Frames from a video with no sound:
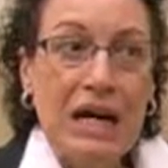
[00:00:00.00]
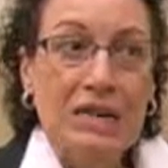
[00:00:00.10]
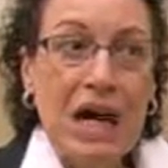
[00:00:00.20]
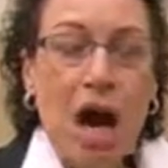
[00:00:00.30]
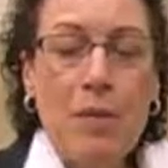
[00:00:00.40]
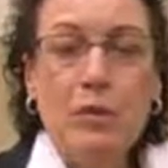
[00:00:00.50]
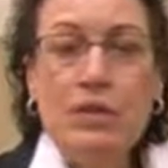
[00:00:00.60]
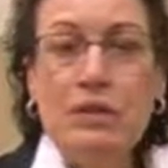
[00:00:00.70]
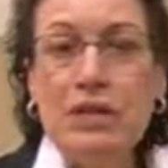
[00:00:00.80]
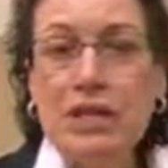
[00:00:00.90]
The
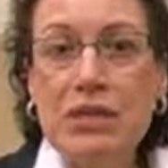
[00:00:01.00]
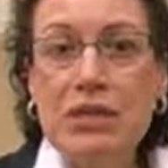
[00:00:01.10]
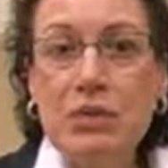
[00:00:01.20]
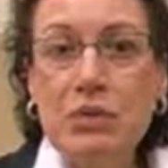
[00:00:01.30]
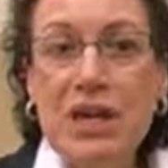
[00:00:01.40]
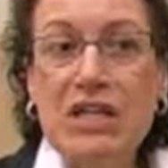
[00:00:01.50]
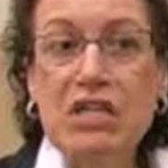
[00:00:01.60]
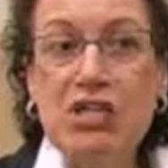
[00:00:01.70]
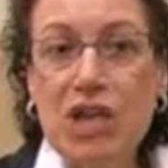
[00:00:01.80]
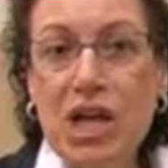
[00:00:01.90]
opportunity to
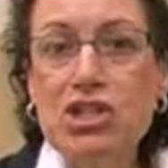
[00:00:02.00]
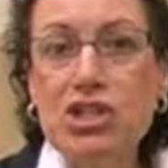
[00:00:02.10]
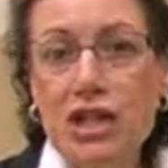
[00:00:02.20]
exchange